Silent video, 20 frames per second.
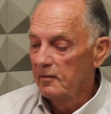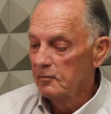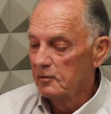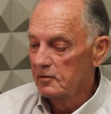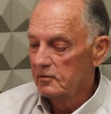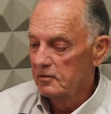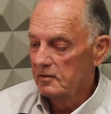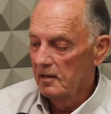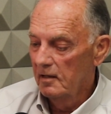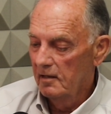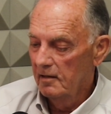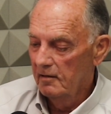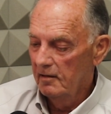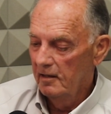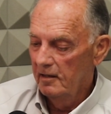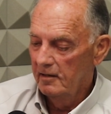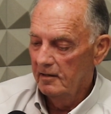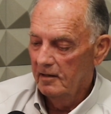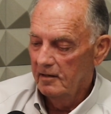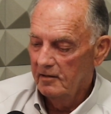was
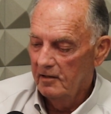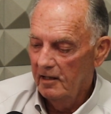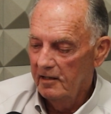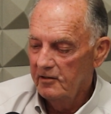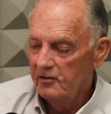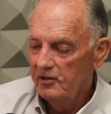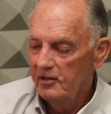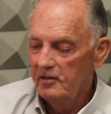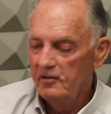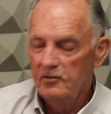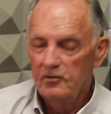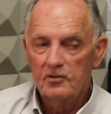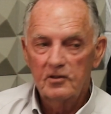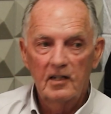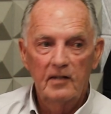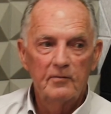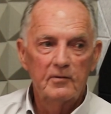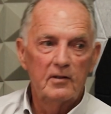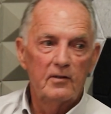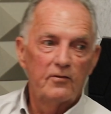a
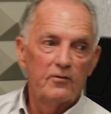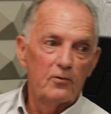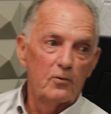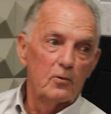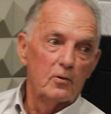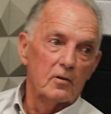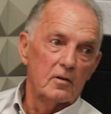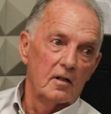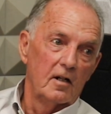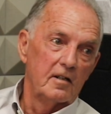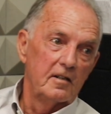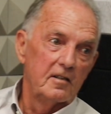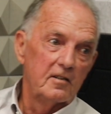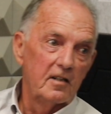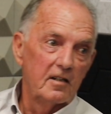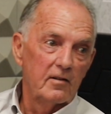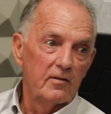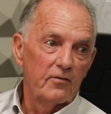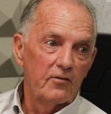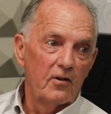1974
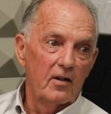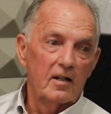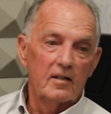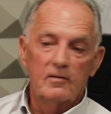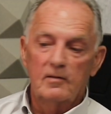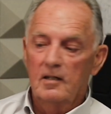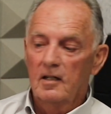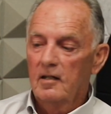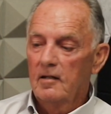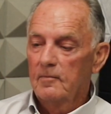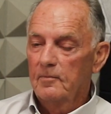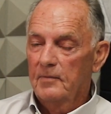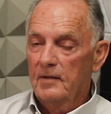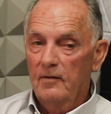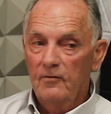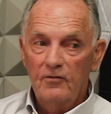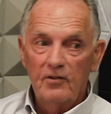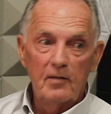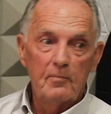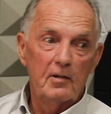unidentified
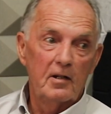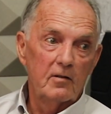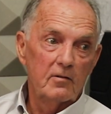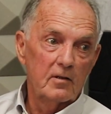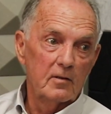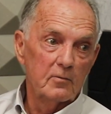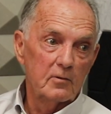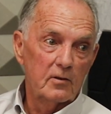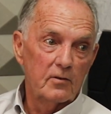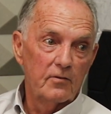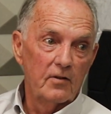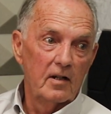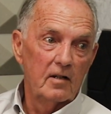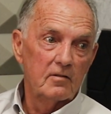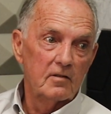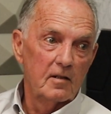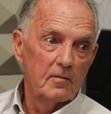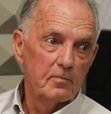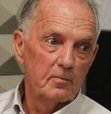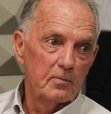female that was
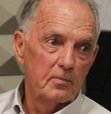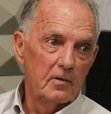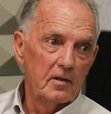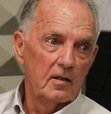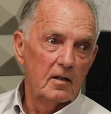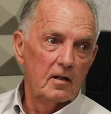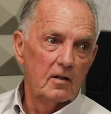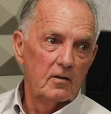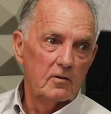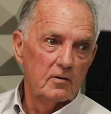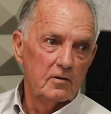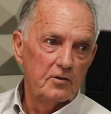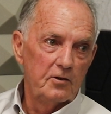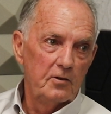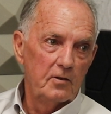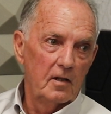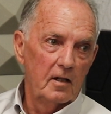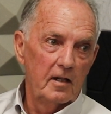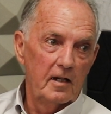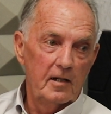found up on
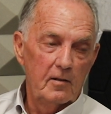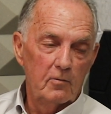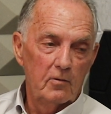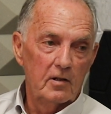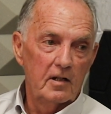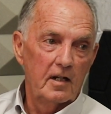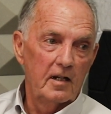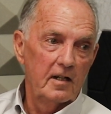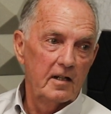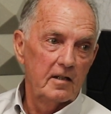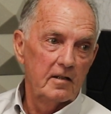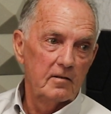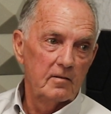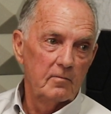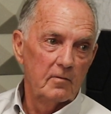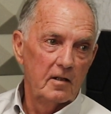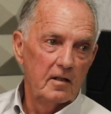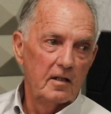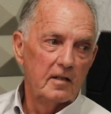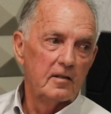A1A
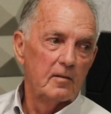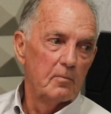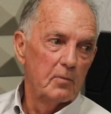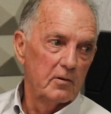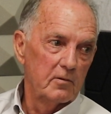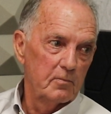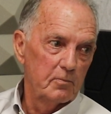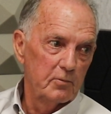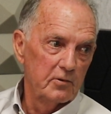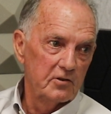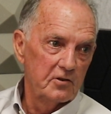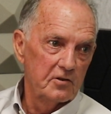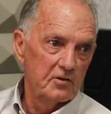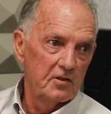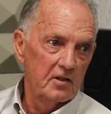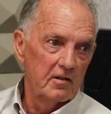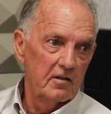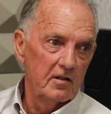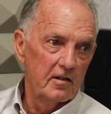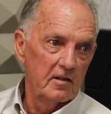in the Burnt Bridges
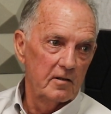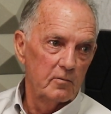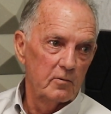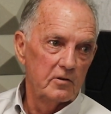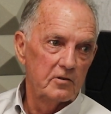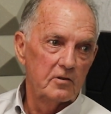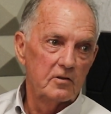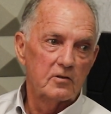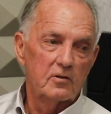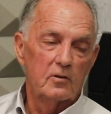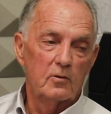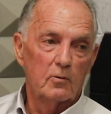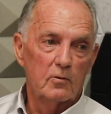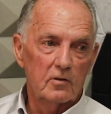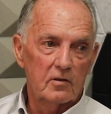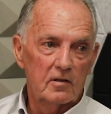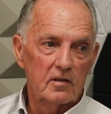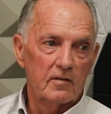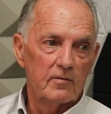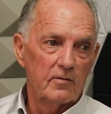area, which is
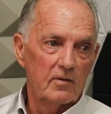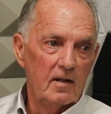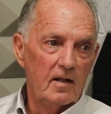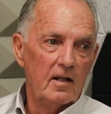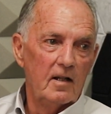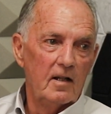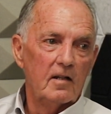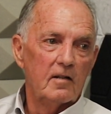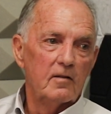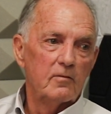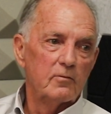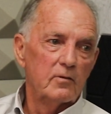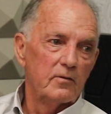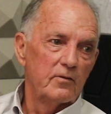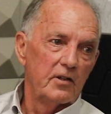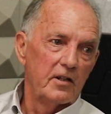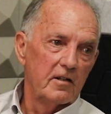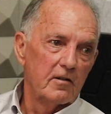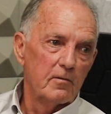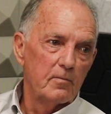north of
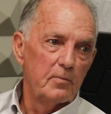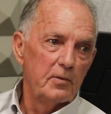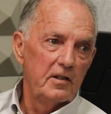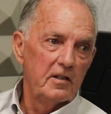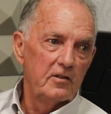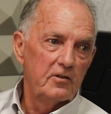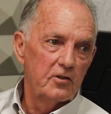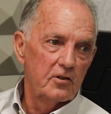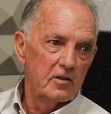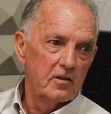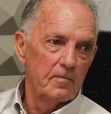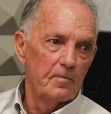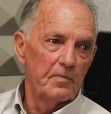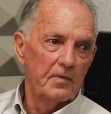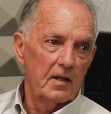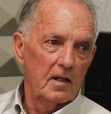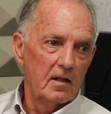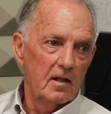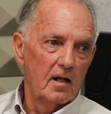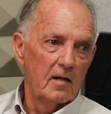Riviera Beach,
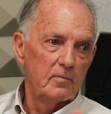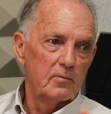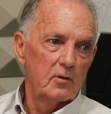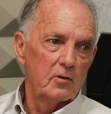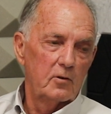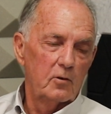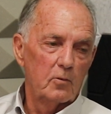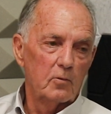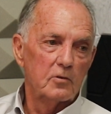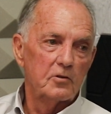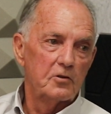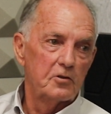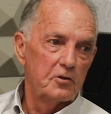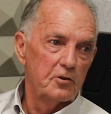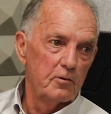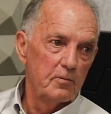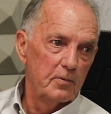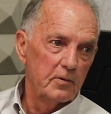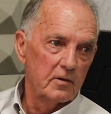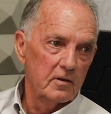up towards
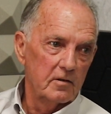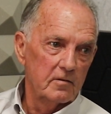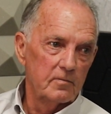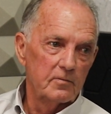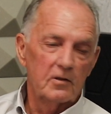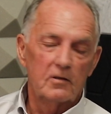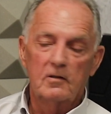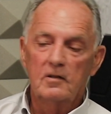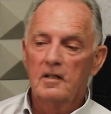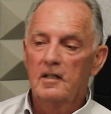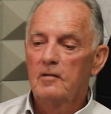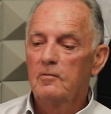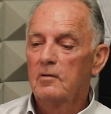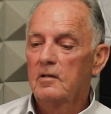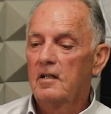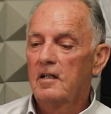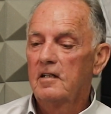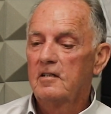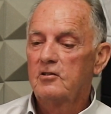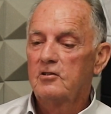Jupiter on
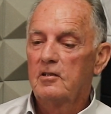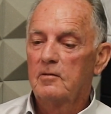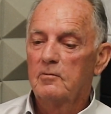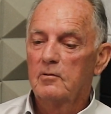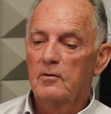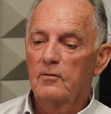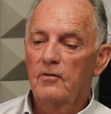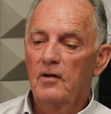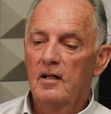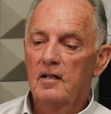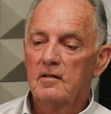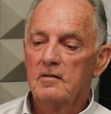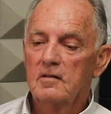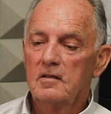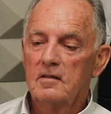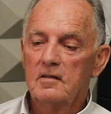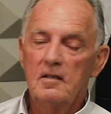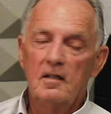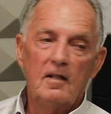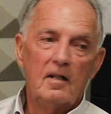A1A. She was found
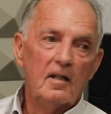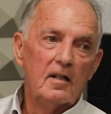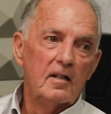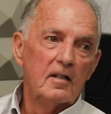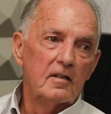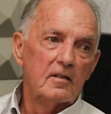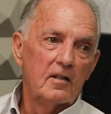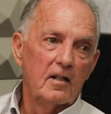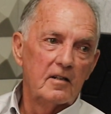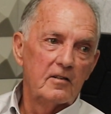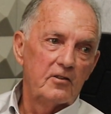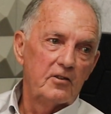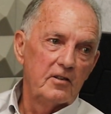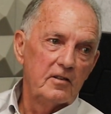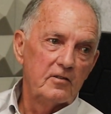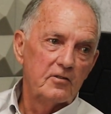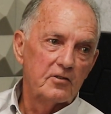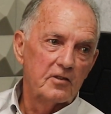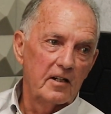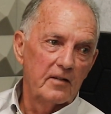in
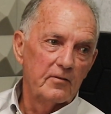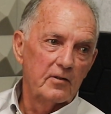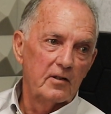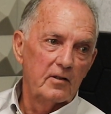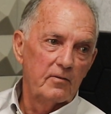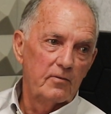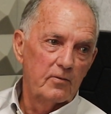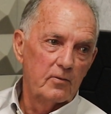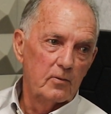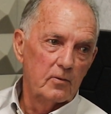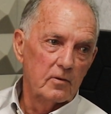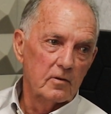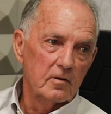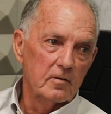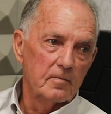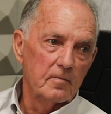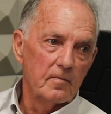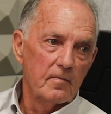1974.